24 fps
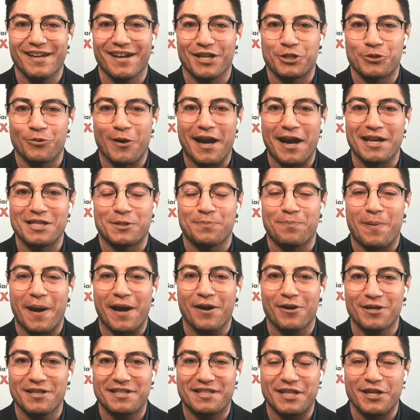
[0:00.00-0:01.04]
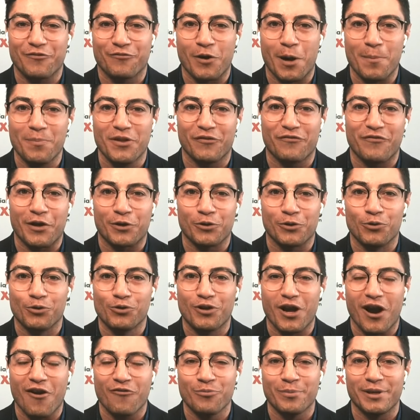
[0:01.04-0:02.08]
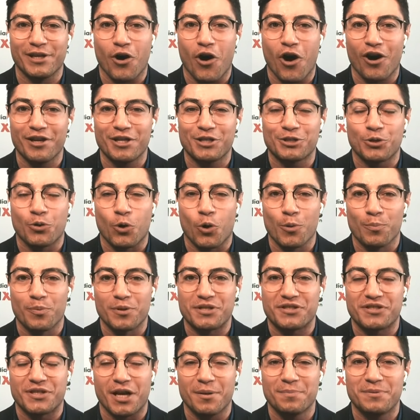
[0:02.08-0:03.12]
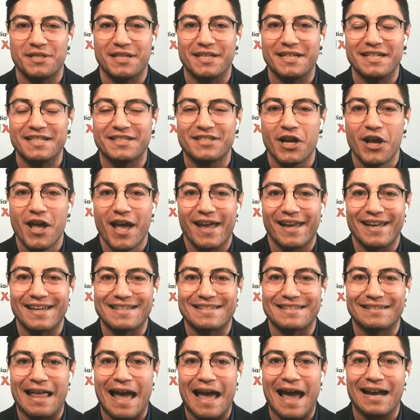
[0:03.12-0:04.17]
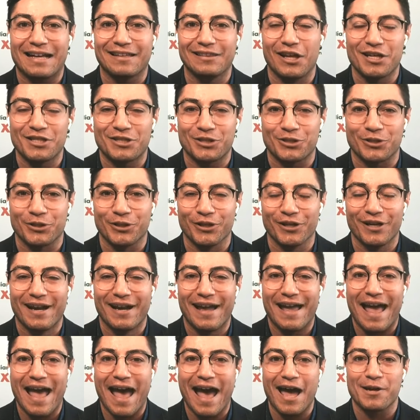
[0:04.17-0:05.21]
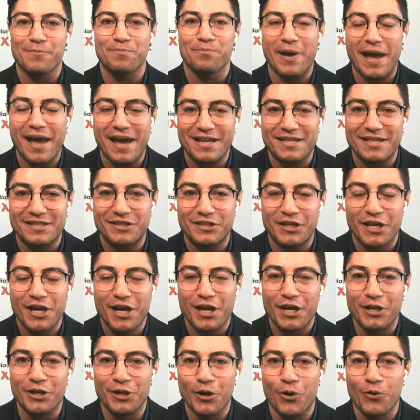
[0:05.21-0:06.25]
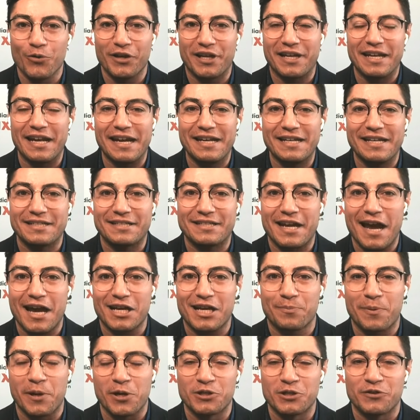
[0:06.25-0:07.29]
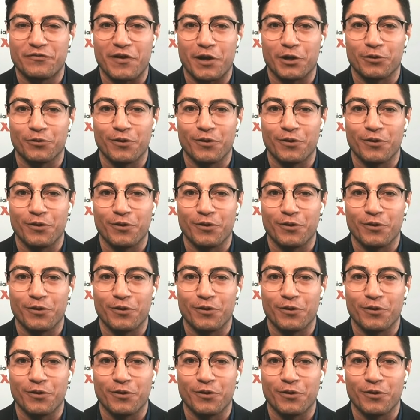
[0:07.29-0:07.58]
the transparency from the federal government on its corporate subsidies is lackluster at best. You know, the Canadian Taxpayers